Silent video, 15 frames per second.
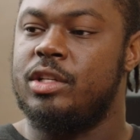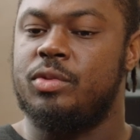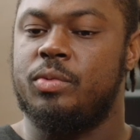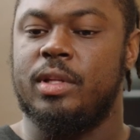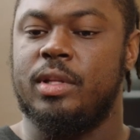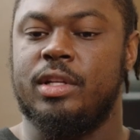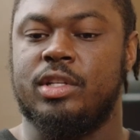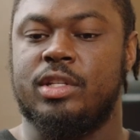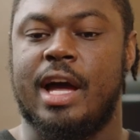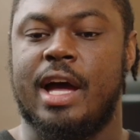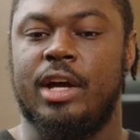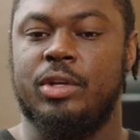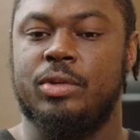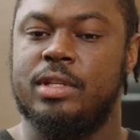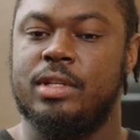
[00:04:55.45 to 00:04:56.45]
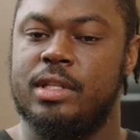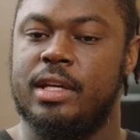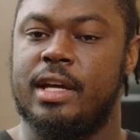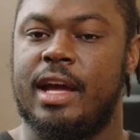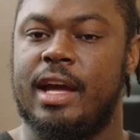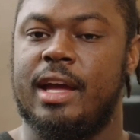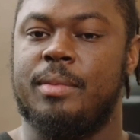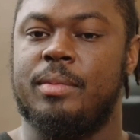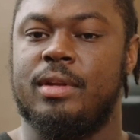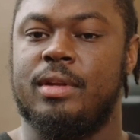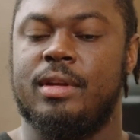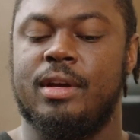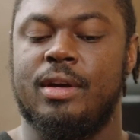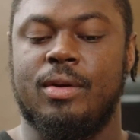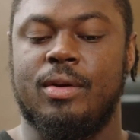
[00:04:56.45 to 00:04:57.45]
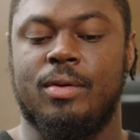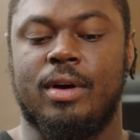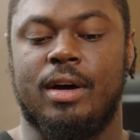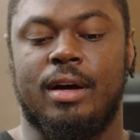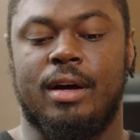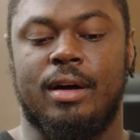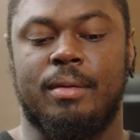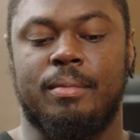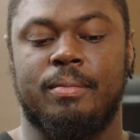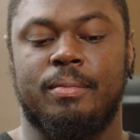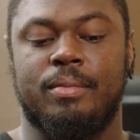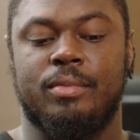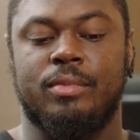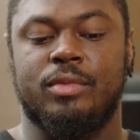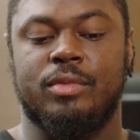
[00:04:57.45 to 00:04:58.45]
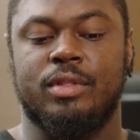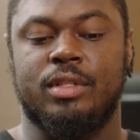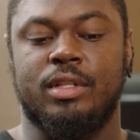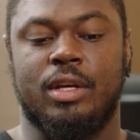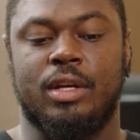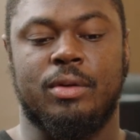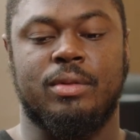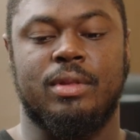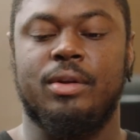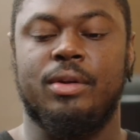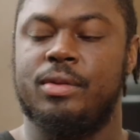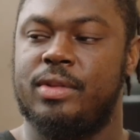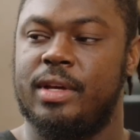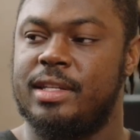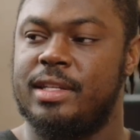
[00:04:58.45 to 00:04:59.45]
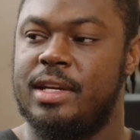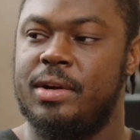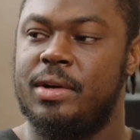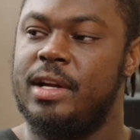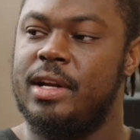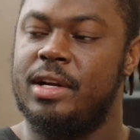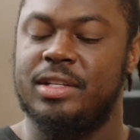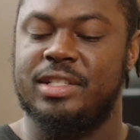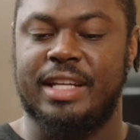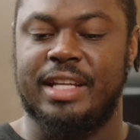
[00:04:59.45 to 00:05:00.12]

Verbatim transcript: It's really just how you see the game and um, you know little things here and there,